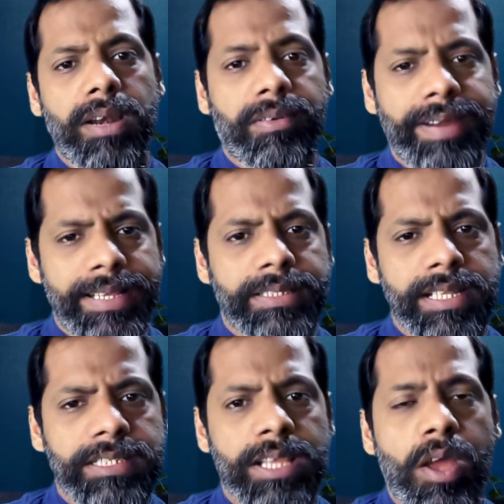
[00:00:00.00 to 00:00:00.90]

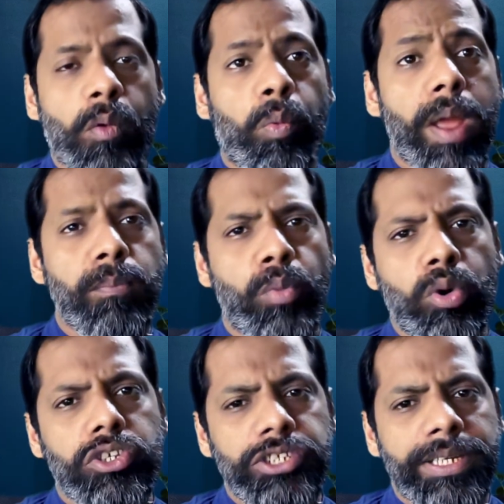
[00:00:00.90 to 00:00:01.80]
reasons why
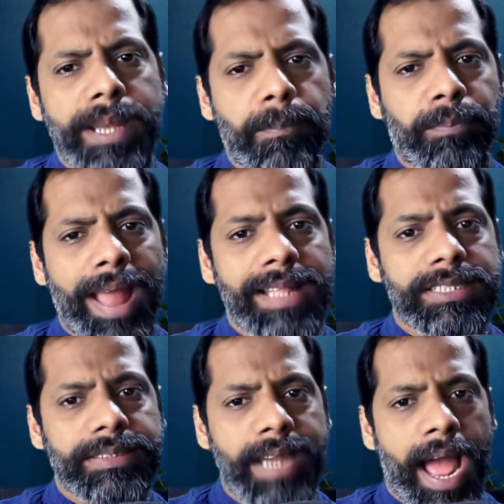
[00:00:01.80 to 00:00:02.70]
most GTM plans
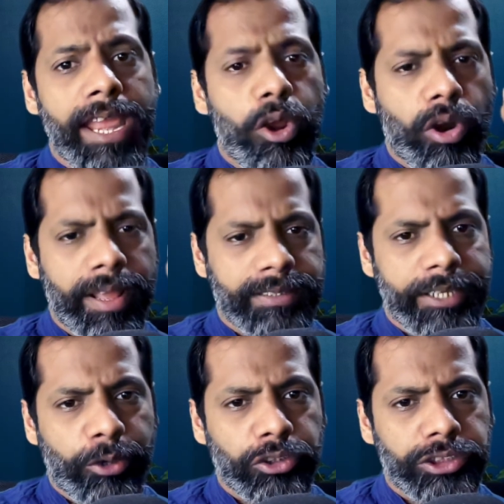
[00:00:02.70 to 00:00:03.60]
die on
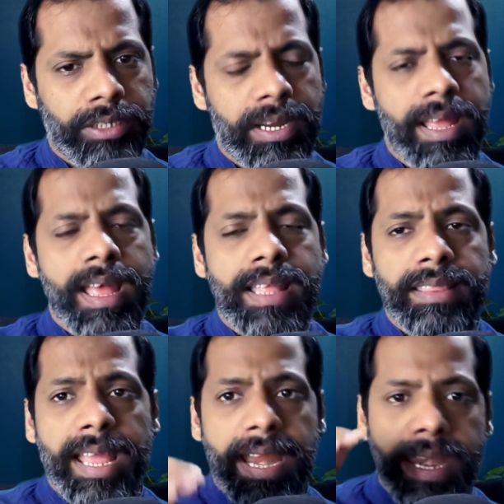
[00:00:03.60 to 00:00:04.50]
execution,
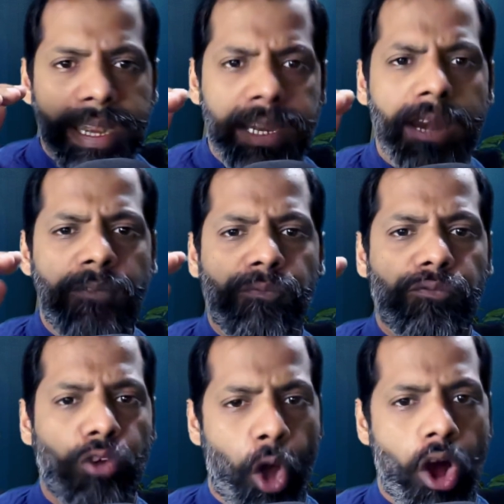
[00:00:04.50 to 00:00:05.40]
the hidden
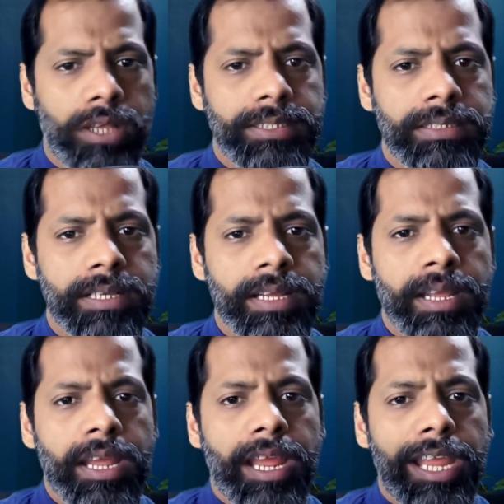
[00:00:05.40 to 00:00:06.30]
flaws
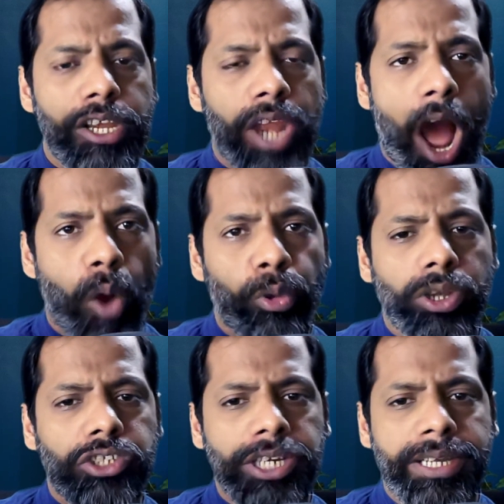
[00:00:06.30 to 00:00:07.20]
in how your
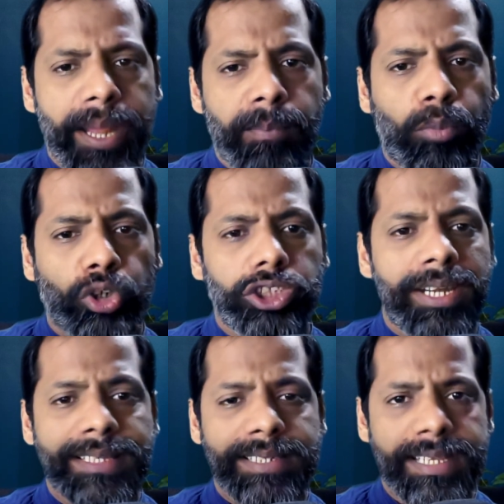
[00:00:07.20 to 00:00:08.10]
GTM
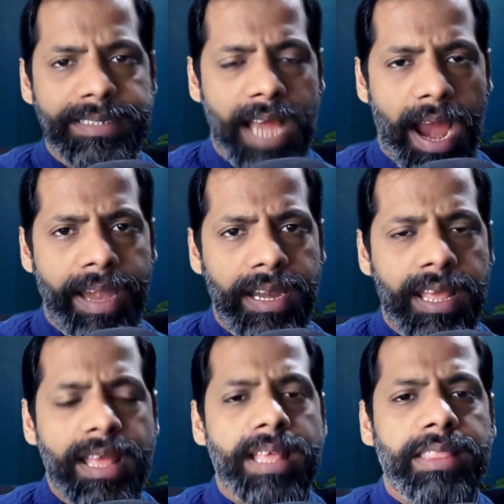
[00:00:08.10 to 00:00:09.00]
motion is designed,
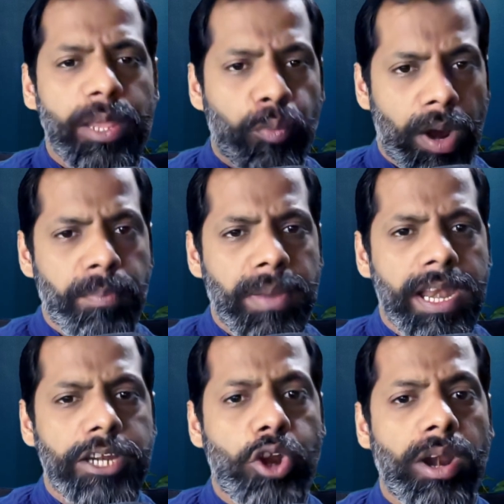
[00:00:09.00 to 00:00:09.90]
the $1
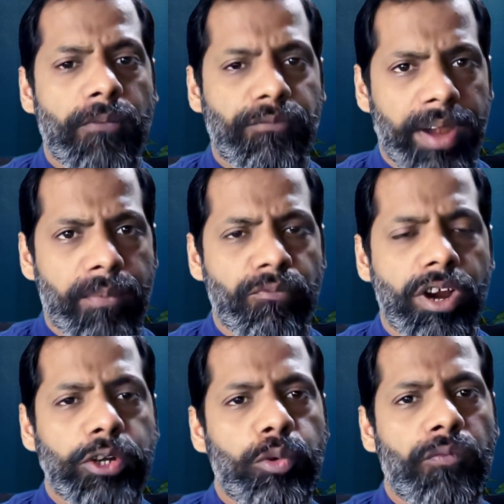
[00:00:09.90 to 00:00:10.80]
million
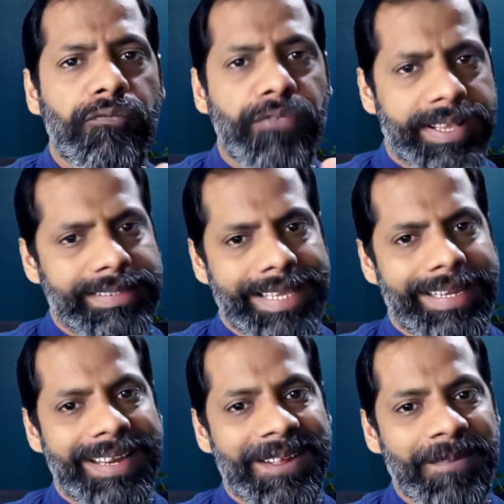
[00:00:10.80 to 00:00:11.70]
framework to fix it,
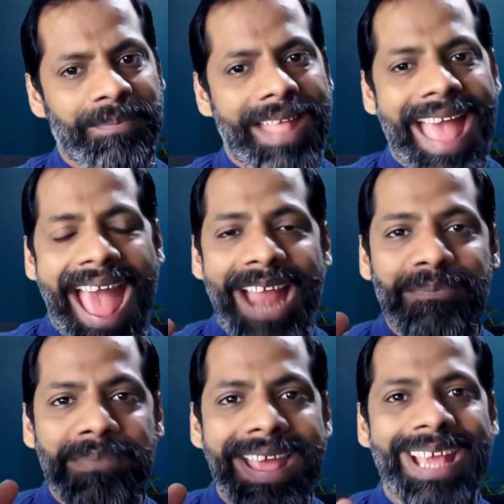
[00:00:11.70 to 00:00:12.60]

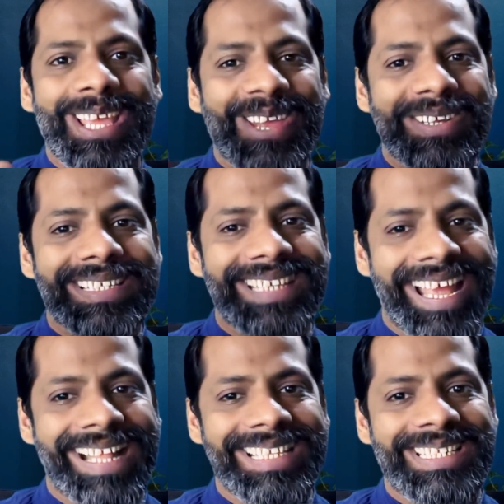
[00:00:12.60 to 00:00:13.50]
and make your
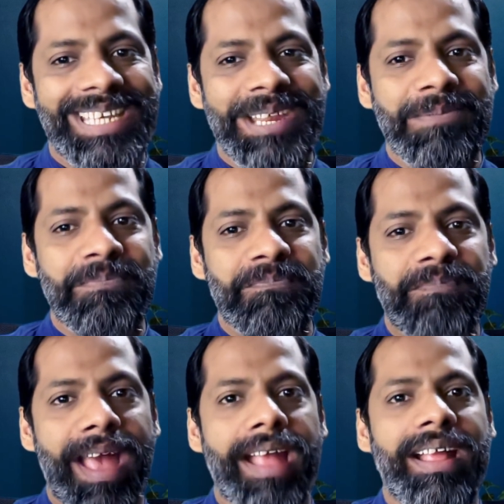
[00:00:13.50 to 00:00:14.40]
sales team
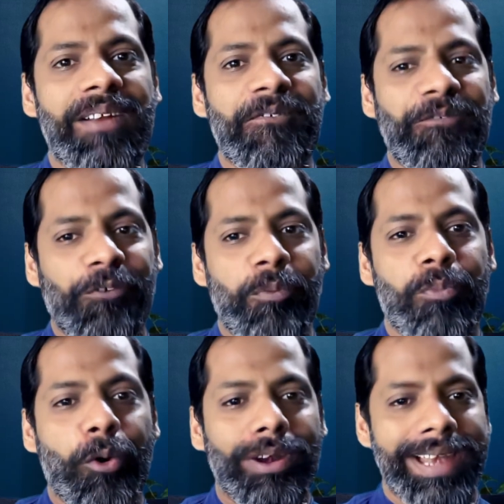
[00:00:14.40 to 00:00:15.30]
beg for
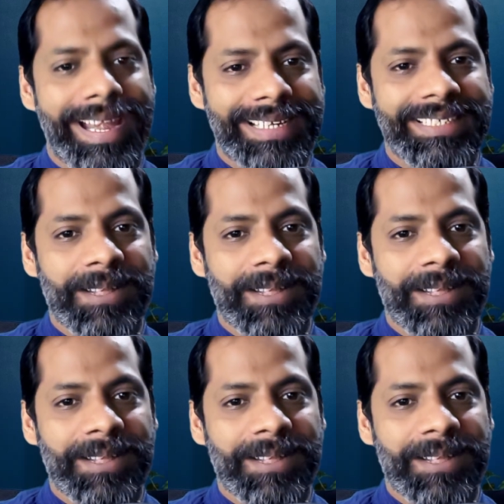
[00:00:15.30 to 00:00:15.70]
more leads,